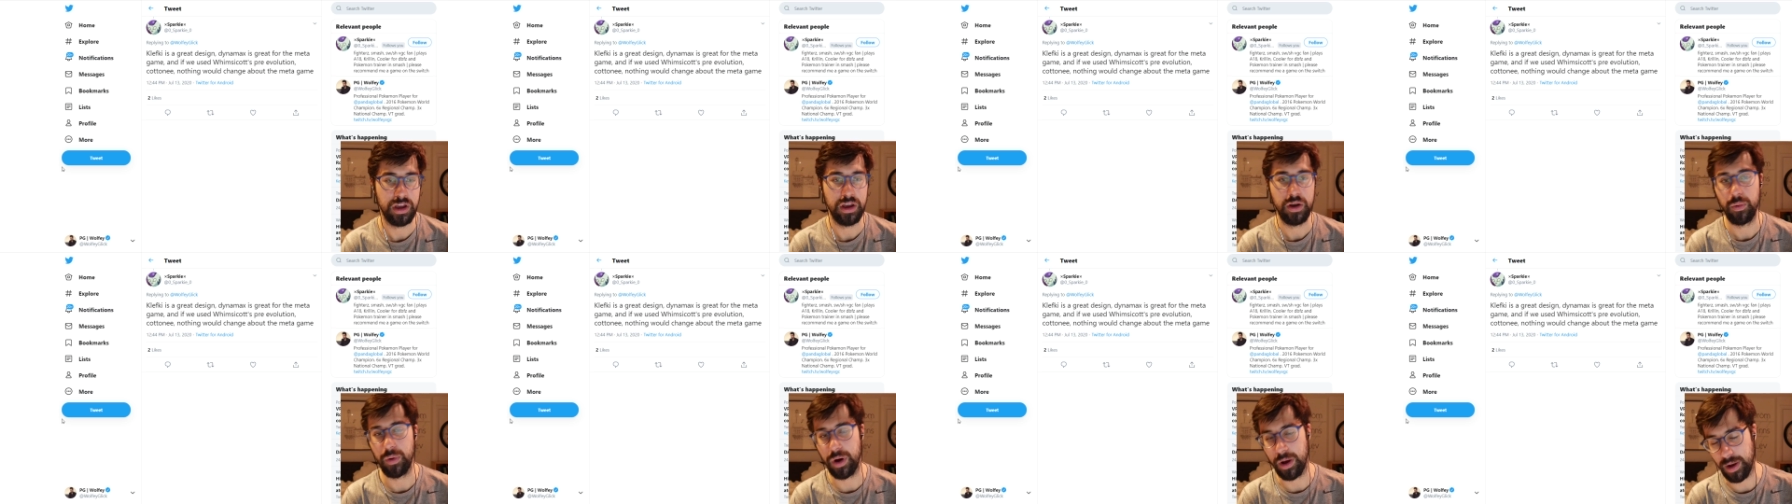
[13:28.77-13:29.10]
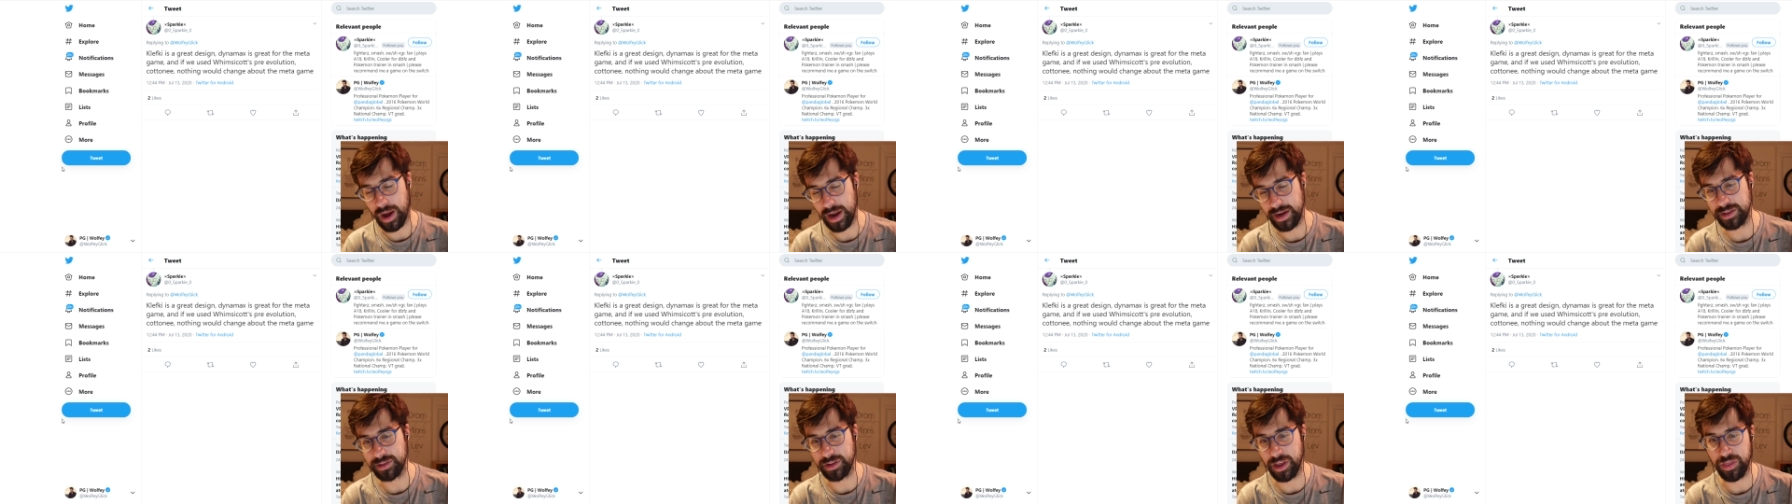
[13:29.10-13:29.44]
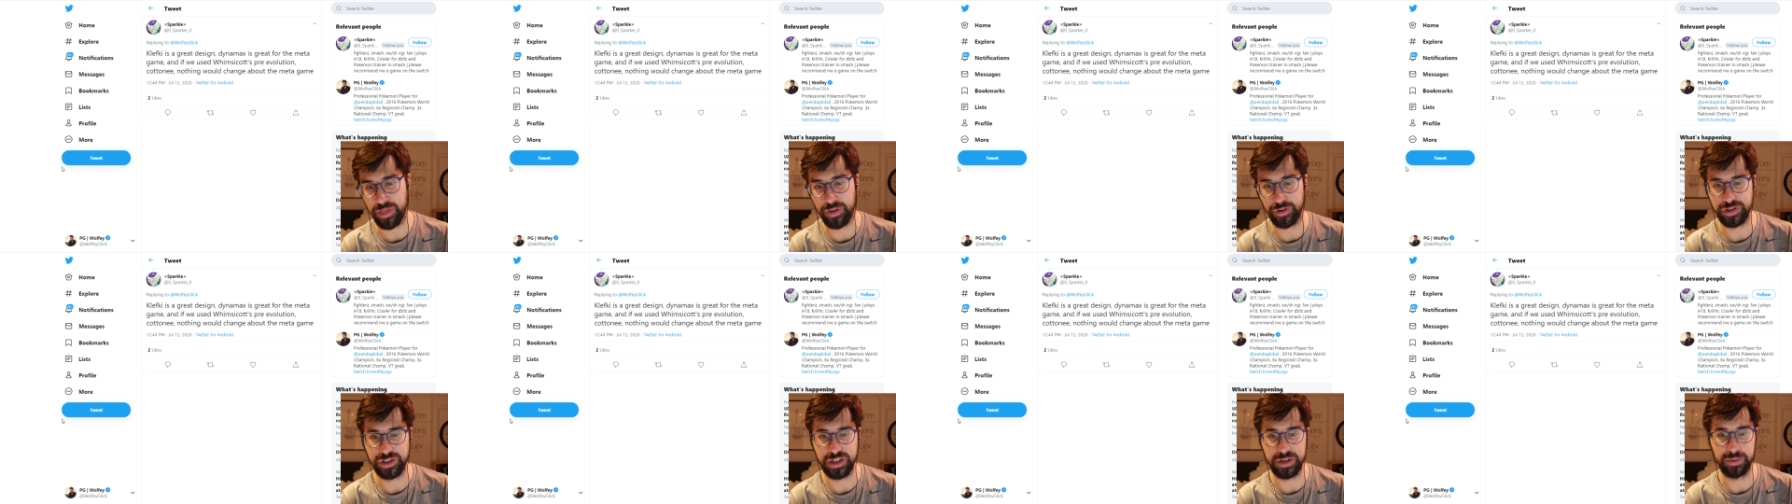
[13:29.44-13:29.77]
Well, I didn't like
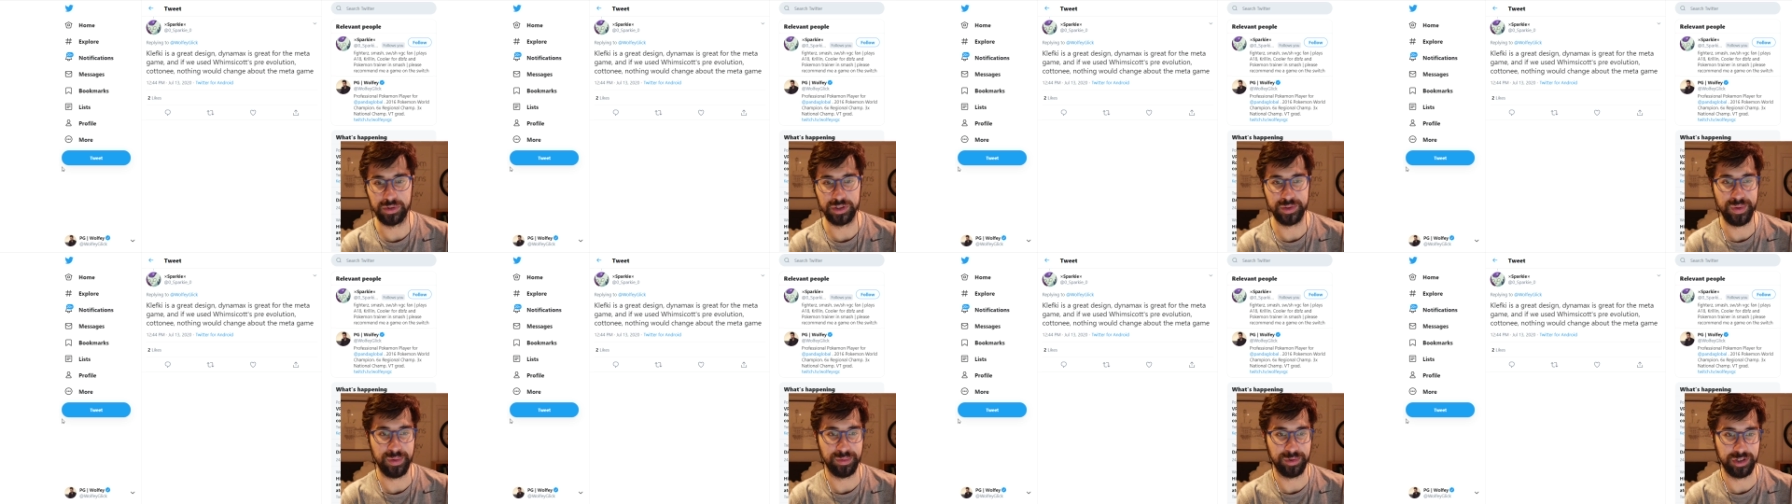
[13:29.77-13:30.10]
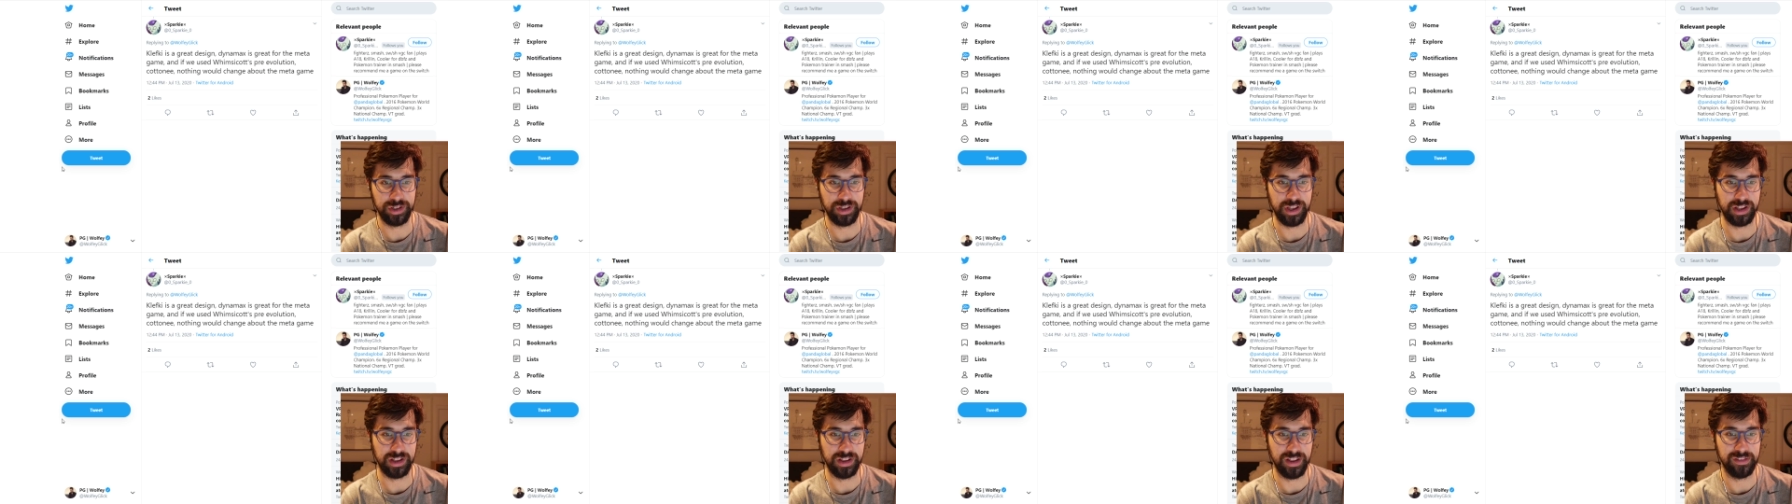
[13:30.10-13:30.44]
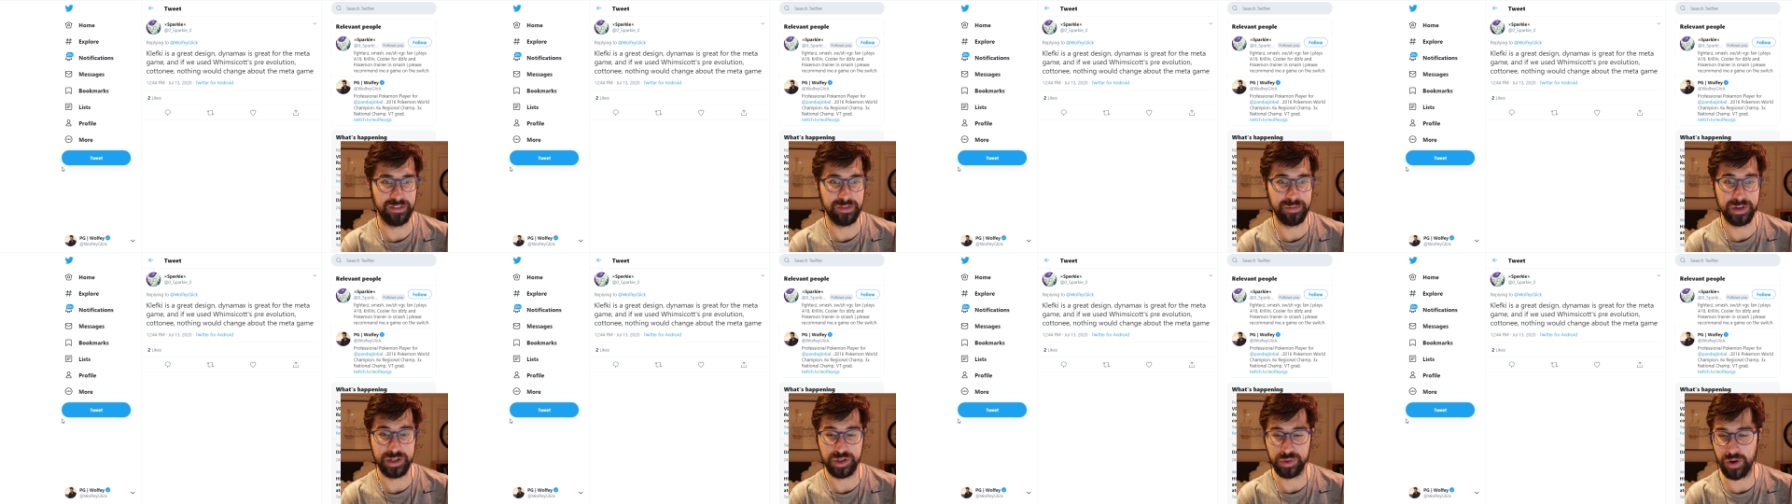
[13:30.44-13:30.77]
13. Most people didn't like
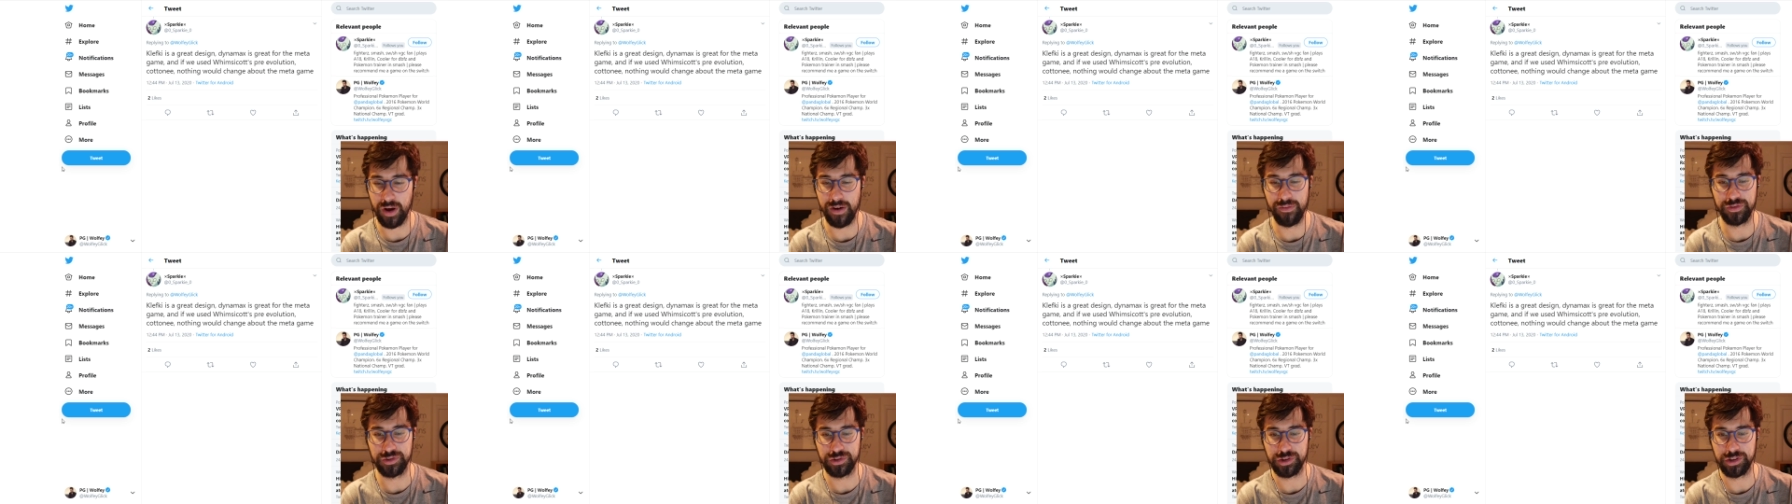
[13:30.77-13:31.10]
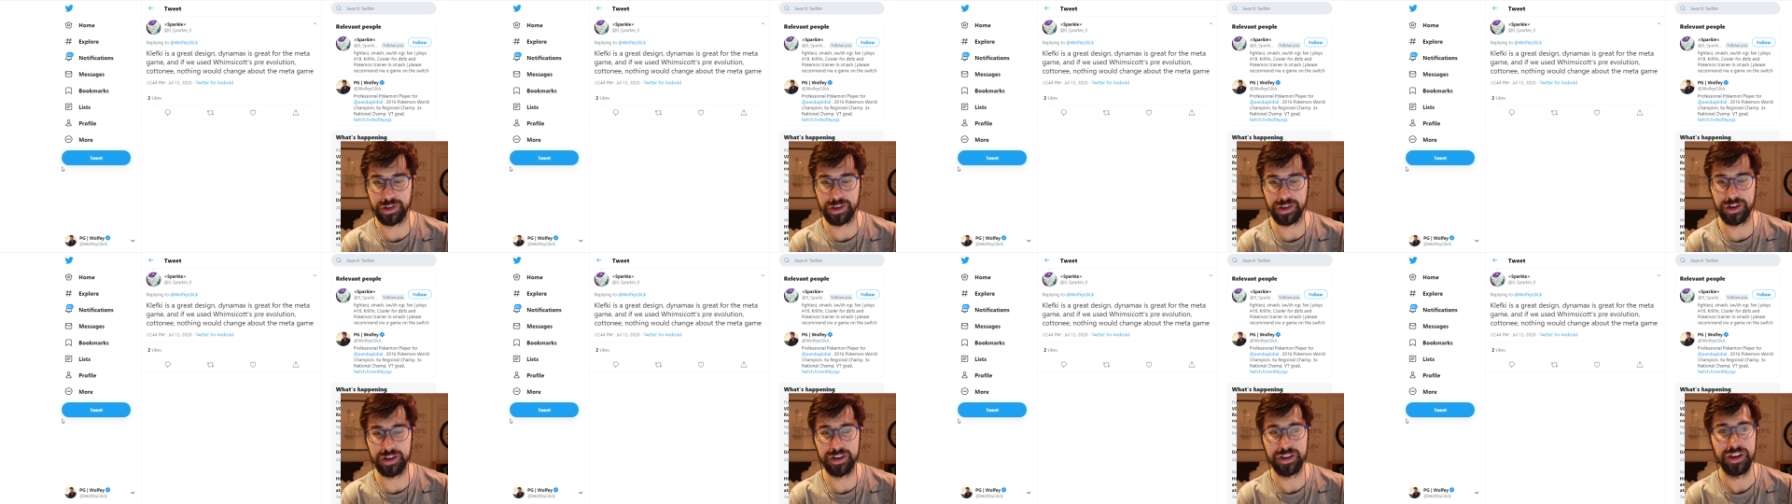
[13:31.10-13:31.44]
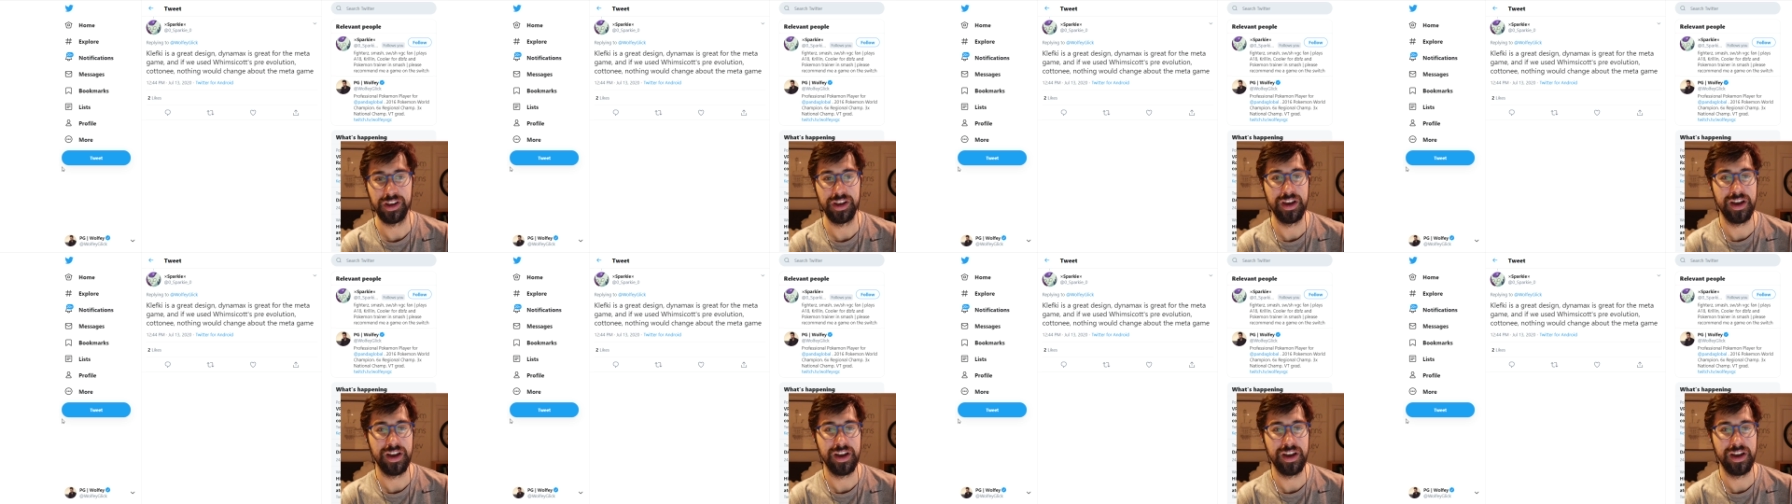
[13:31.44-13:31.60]
11, but 12 was really good.